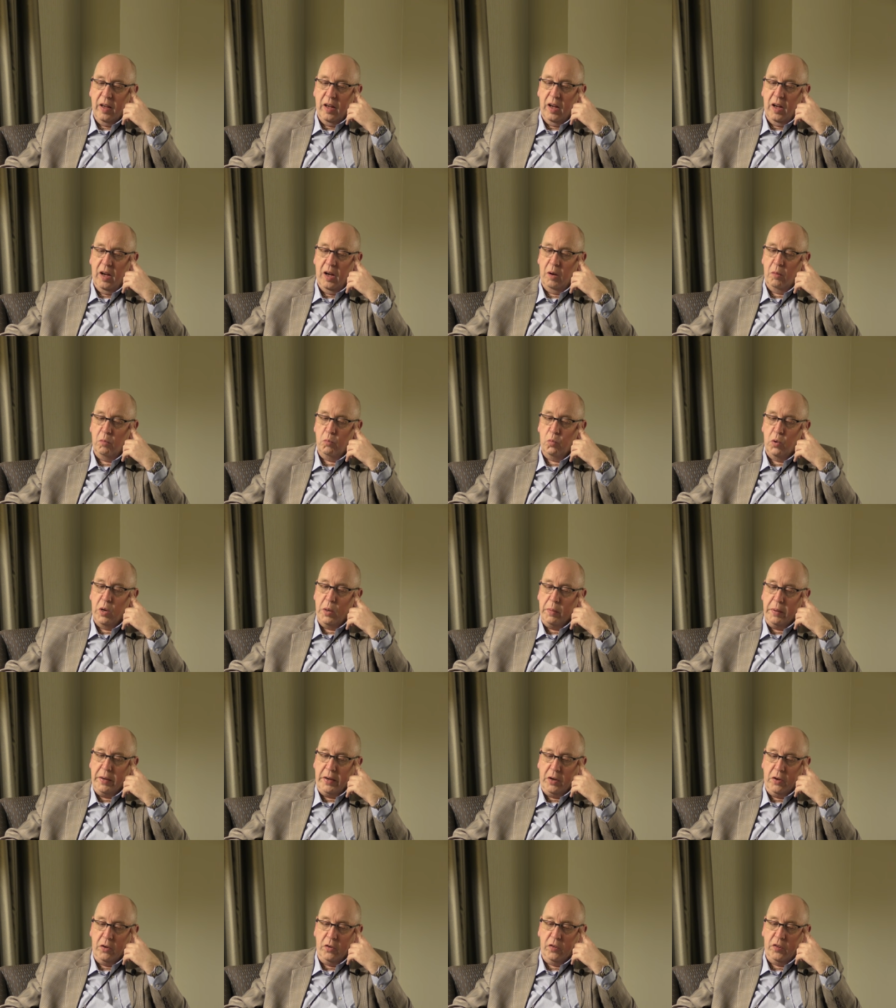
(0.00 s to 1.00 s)
Um, we were
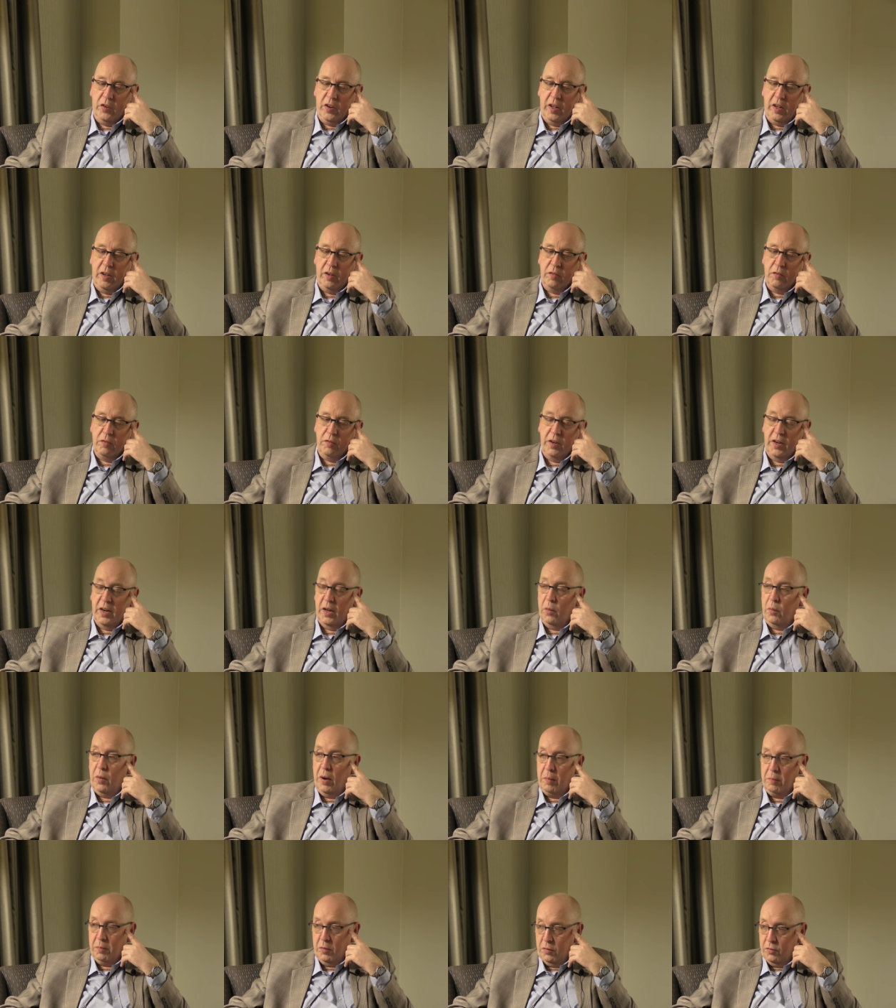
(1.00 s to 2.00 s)
using video
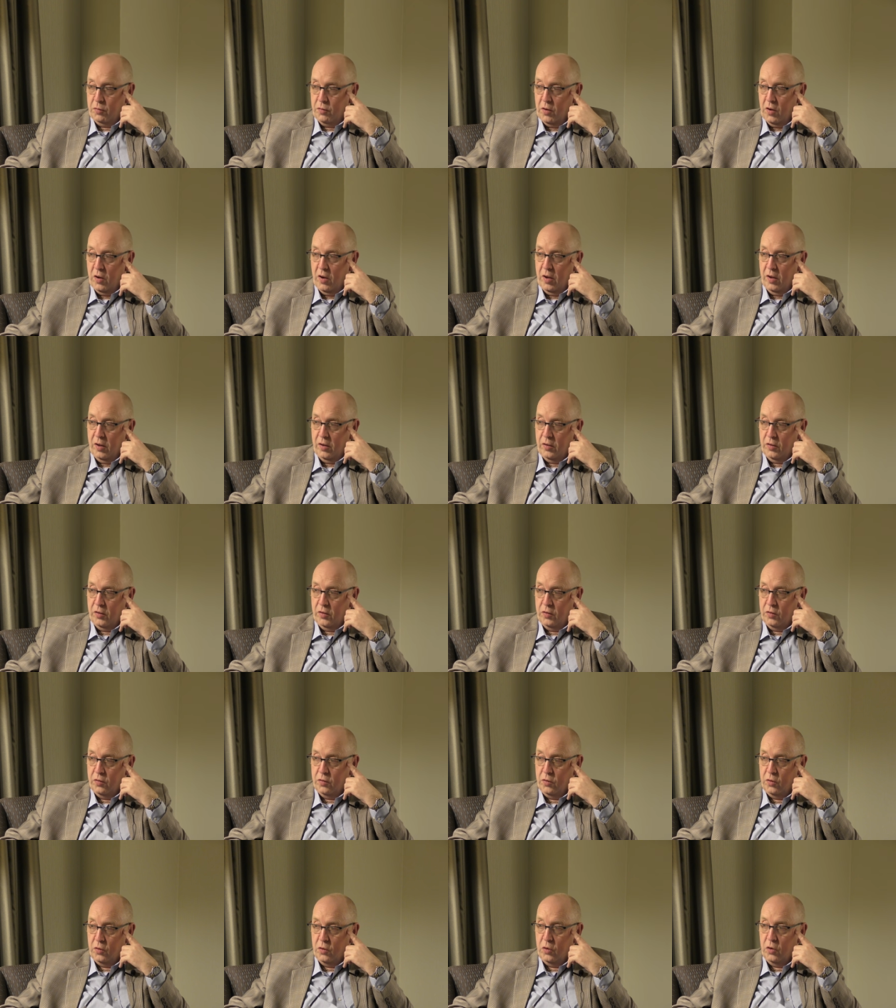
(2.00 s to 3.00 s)
amplifiers
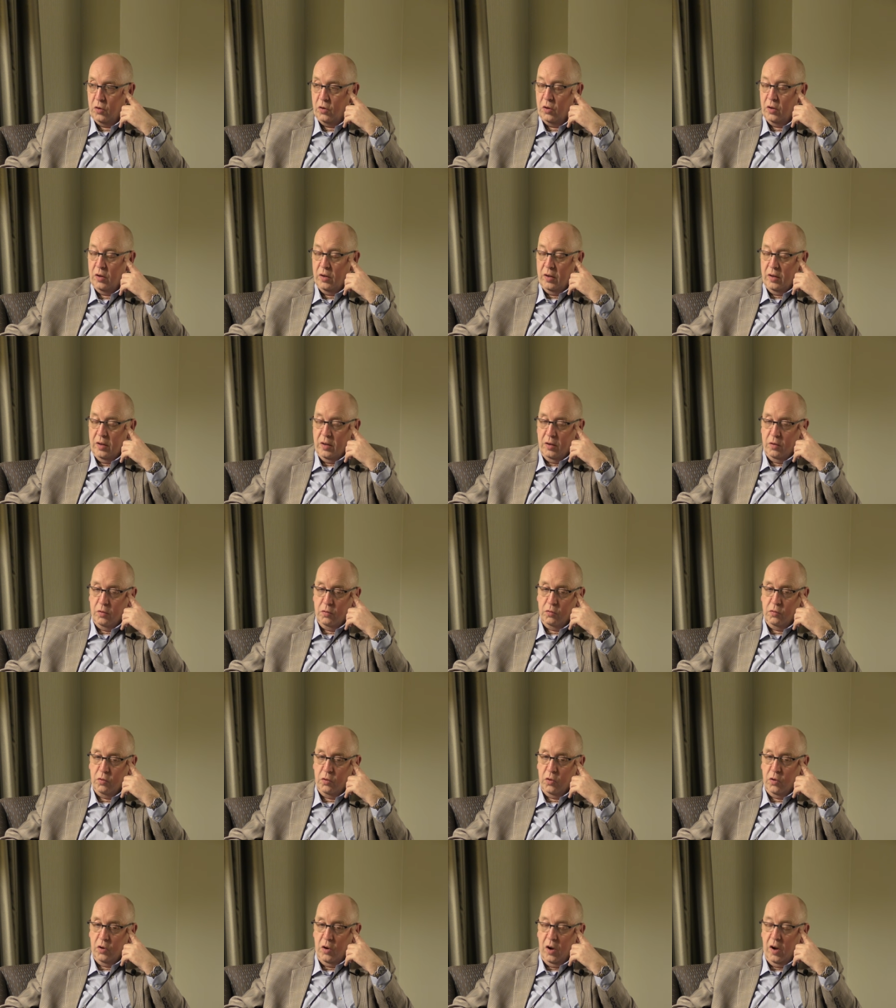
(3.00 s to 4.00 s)
for
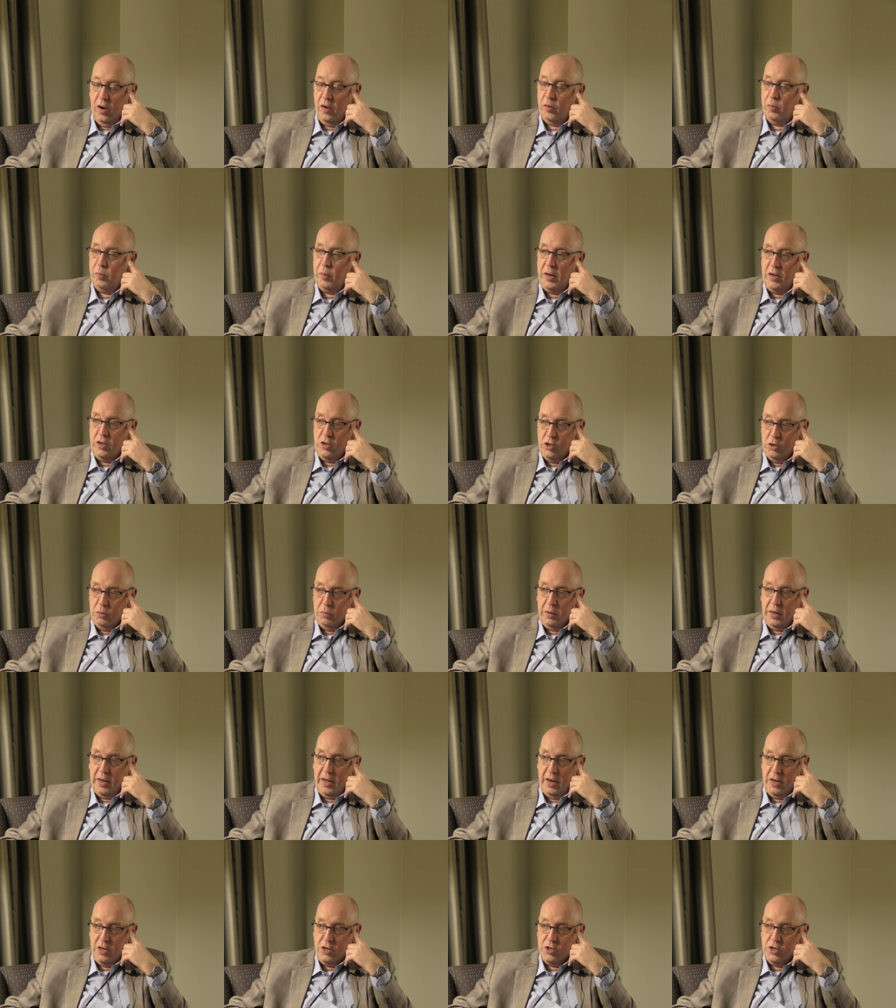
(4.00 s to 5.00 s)
for high speed
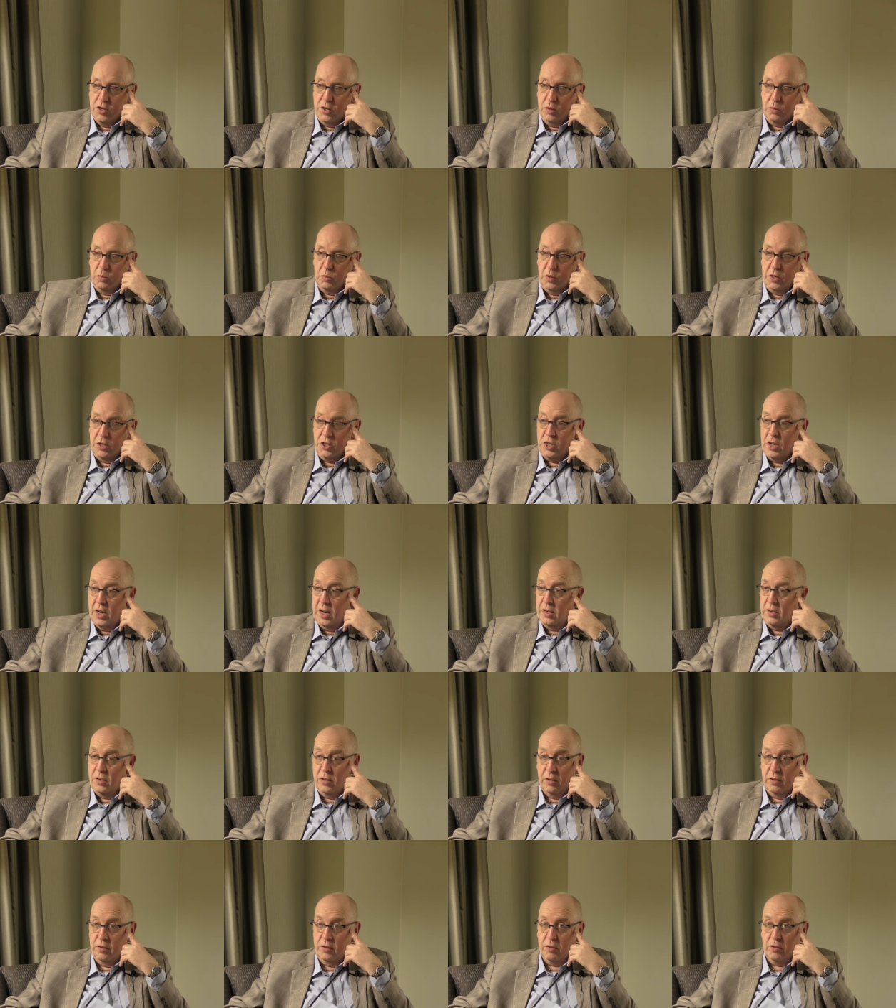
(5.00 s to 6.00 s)
duplication, which had
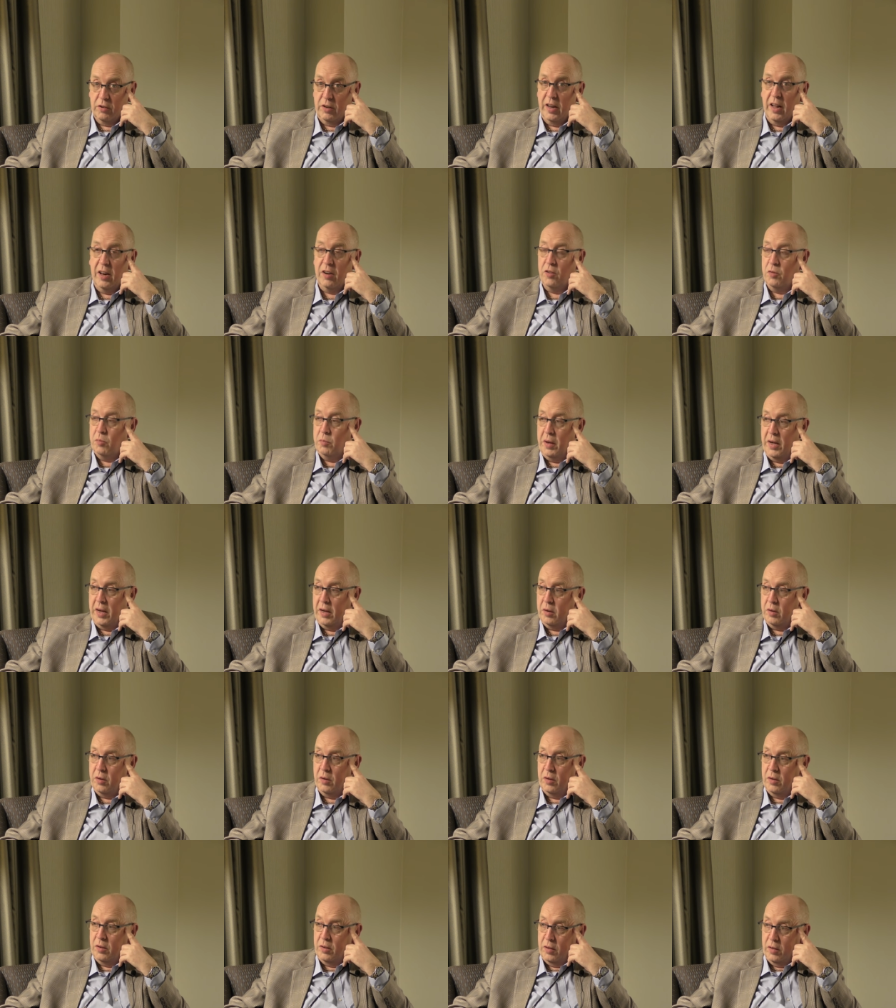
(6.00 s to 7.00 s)
300
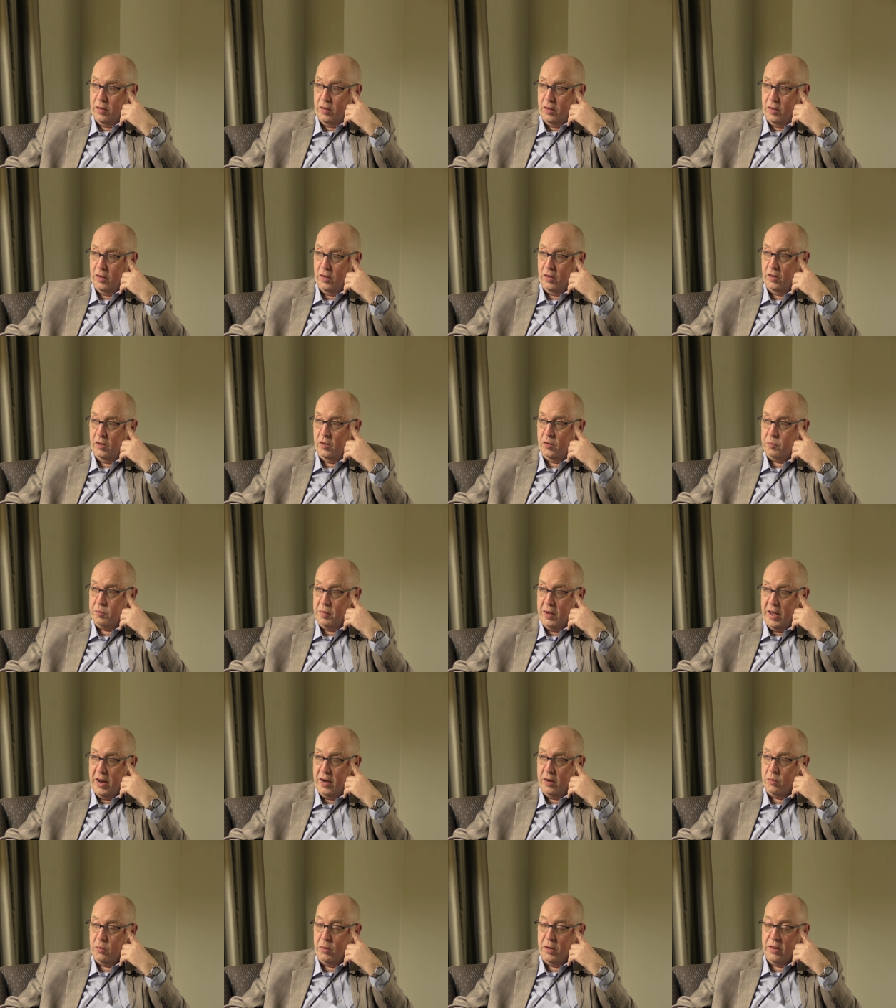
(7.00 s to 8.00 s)
megahertz
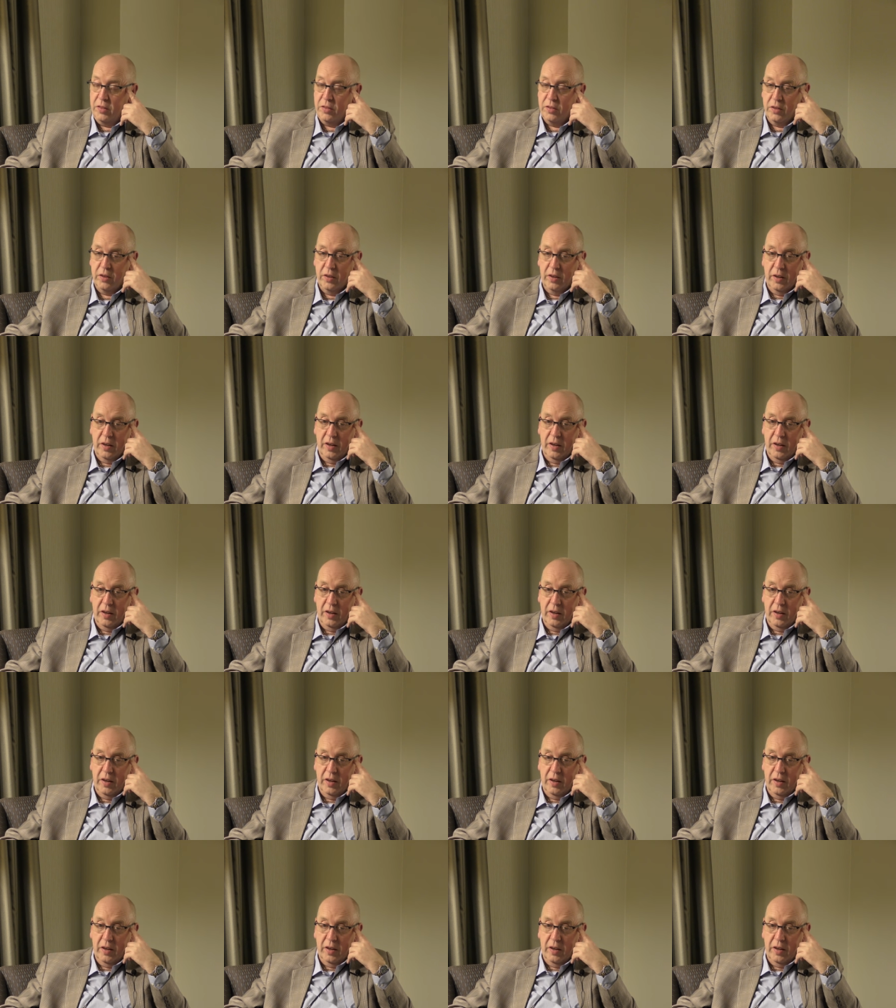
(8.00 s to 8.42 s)
bandwidth,